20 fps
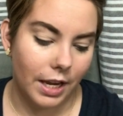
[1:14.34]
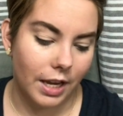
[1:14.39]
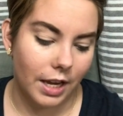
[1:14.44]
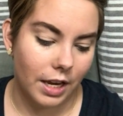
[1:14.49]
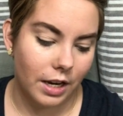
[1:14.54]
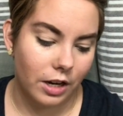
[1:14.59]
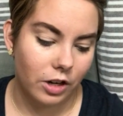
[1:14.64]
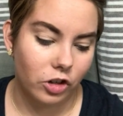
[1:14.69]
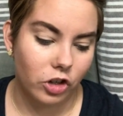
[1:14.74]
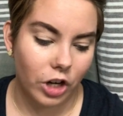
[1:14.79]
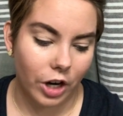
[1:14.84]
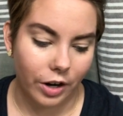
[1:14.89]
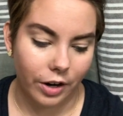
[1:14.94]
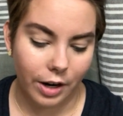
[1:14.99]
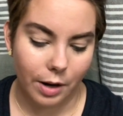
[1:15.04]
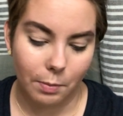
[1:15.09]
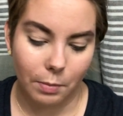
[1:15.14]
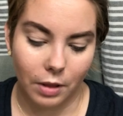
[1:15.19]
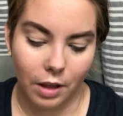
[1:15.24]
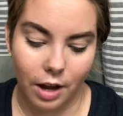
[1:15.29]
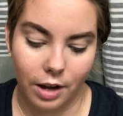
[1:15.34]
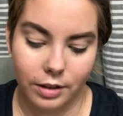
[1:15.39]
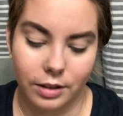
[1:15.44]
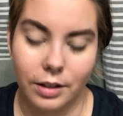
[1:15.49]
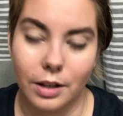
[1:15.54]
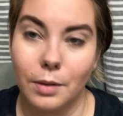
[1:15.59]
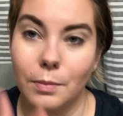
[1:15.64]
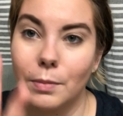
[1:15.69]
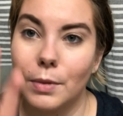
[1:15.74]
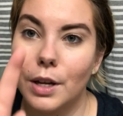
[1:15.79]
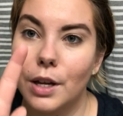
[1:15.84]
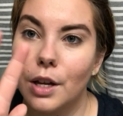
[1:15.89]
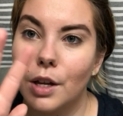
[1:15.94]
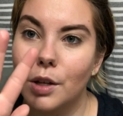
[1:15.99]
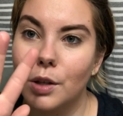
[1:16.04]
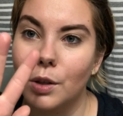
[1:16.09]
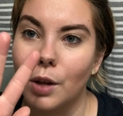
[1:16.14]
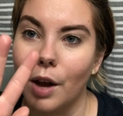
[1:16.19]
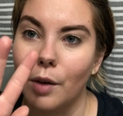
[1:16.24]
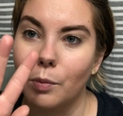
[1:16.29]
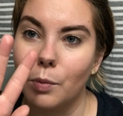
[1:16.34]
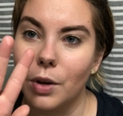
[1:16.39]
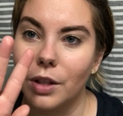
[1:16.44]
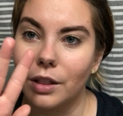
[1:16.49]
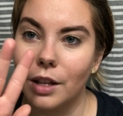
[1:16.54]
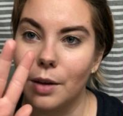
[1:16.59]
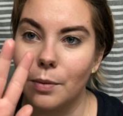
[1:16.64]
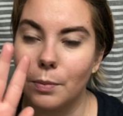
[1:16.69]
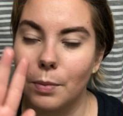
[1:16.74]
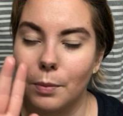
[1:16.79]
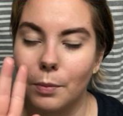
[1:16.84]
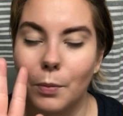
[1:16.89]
in Cherry Blossom. So I have one lip.